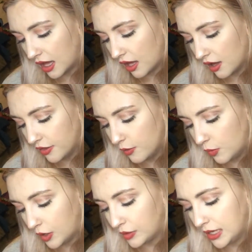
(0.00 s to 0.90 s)

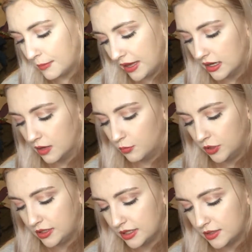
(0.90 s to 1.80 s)
otherworldly makeup
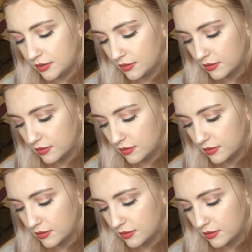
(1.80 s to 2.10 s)
with this